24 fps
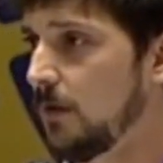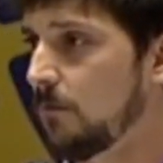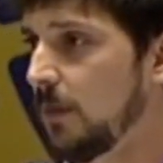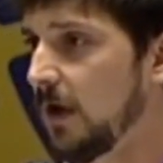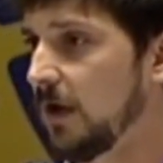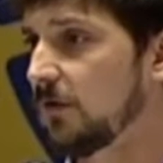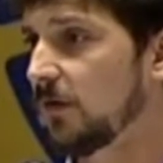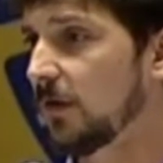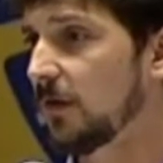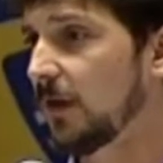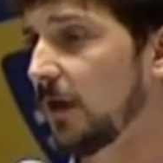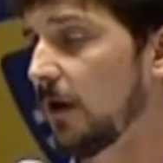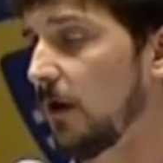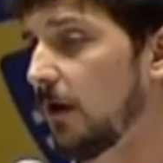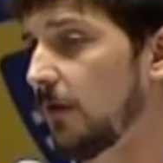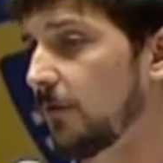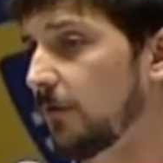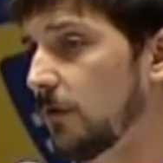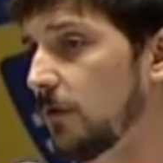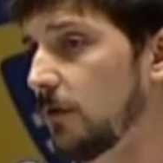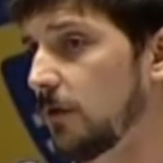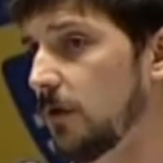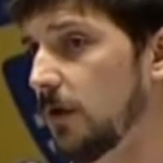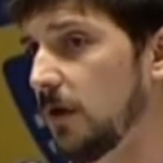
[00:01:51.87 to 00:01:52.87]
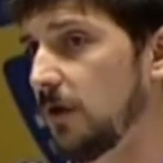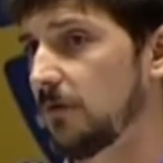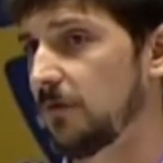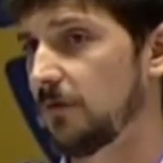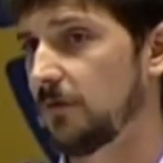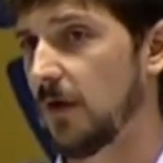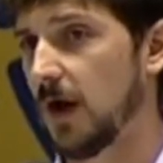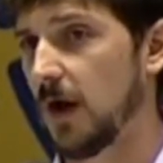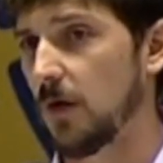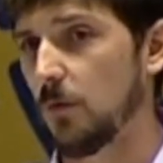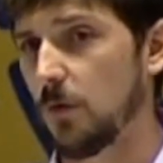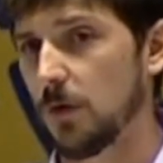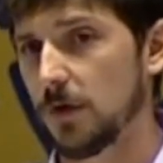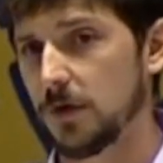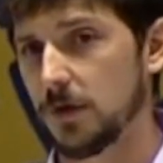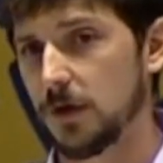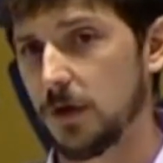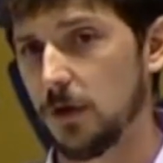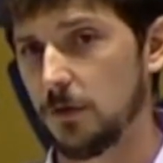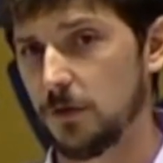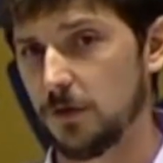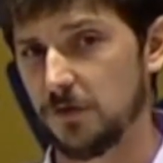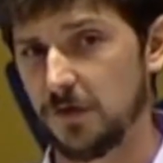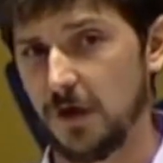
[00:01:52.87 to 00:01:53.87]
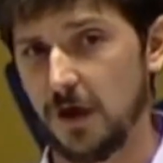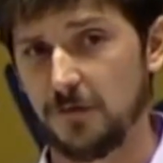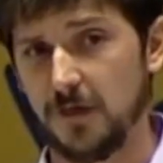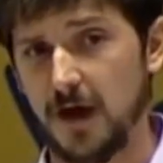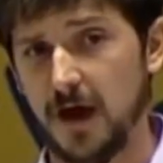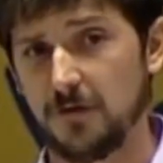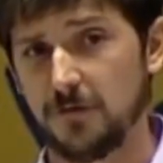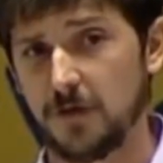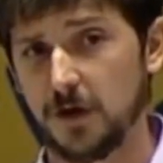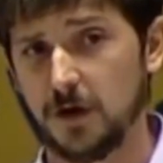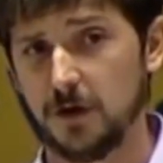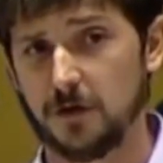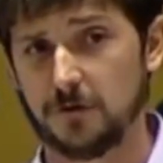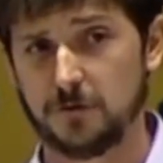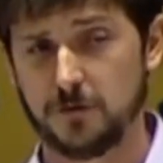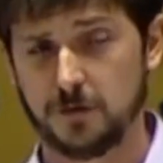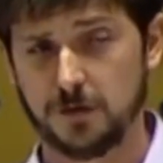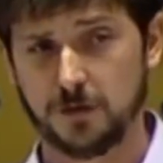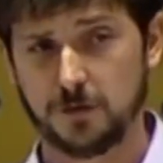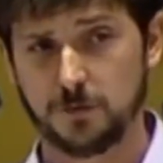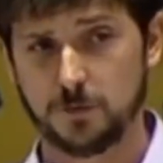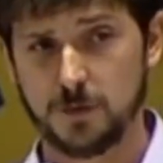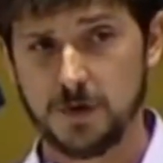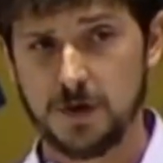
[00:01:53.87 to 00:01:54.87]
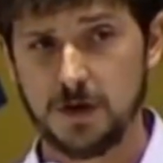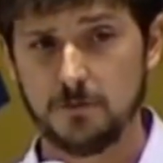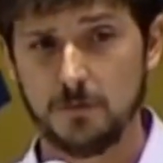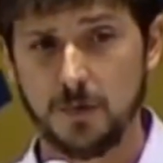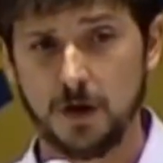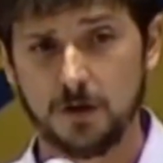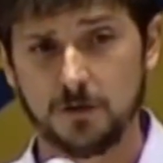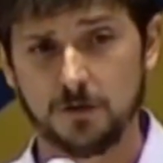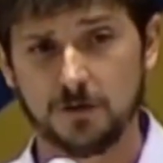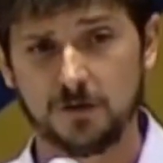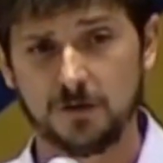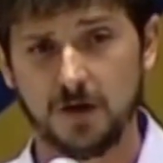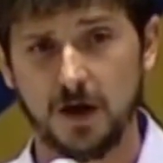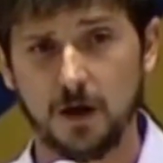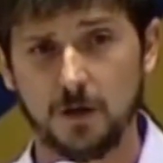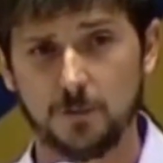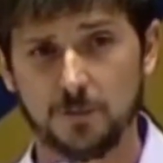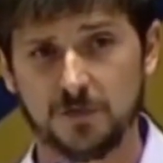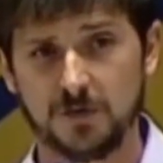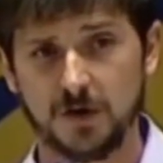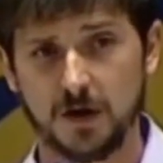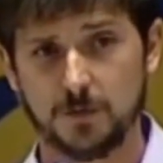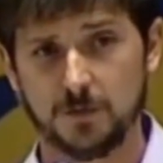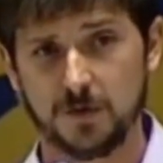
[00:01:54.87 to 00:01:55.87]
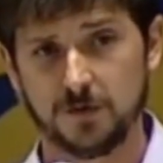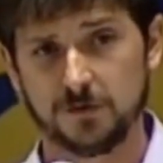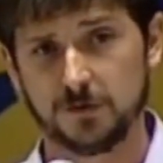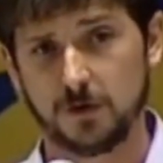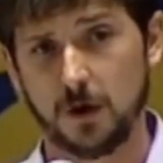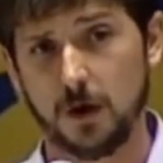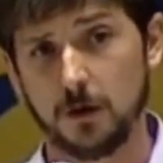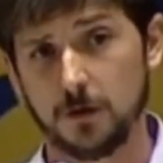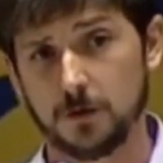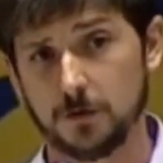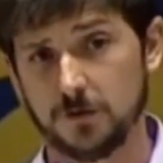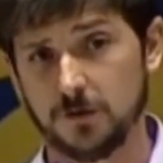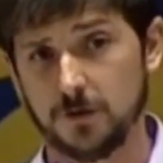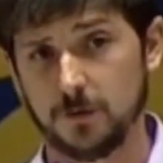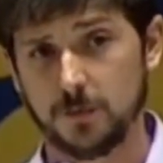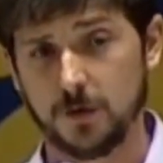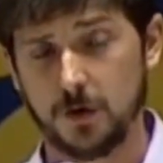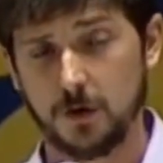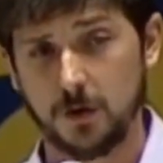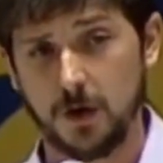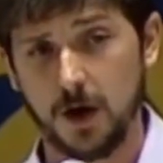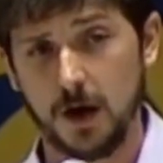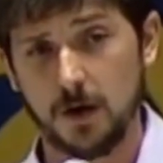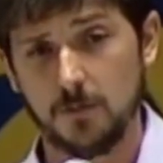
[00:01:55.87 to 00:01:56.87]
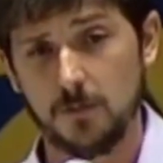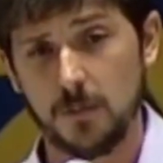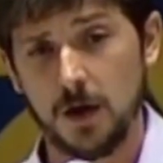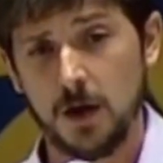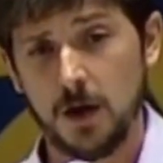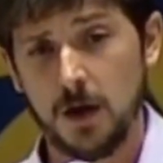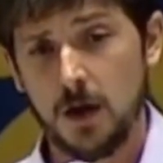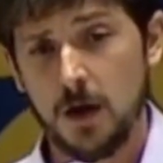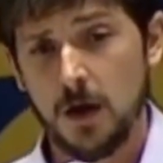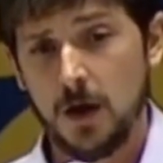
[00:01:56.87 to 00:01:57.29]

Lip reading: basically offered if I wanted to go to South Africa for 3 months to help set up a scholarship program.